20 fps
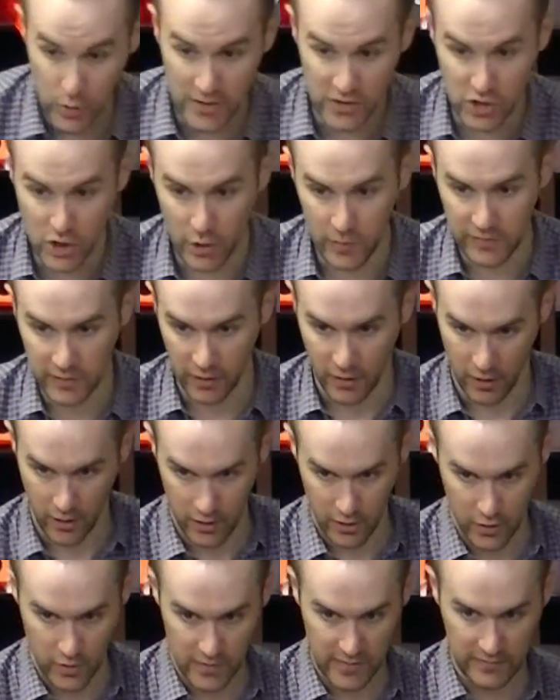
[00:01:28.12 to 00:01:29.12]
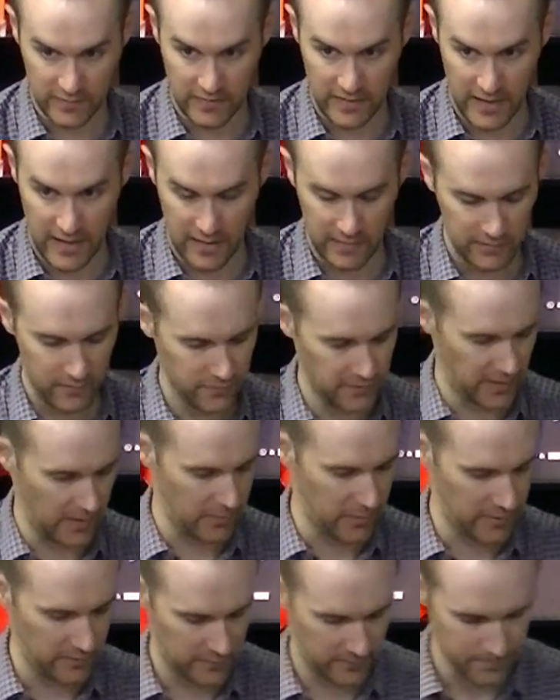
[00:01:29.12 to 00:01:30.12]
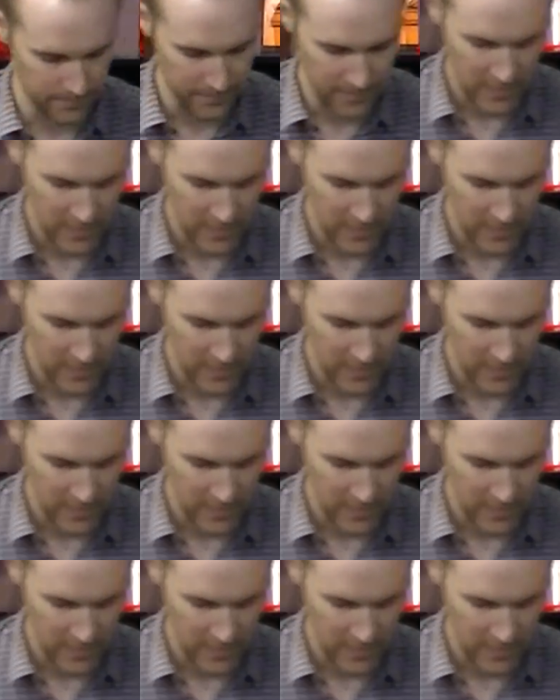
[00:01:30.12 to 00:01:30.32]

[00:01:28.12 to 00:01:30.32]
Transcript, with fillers: had chosen a card, Chris, the Ace of Diamonds. Mm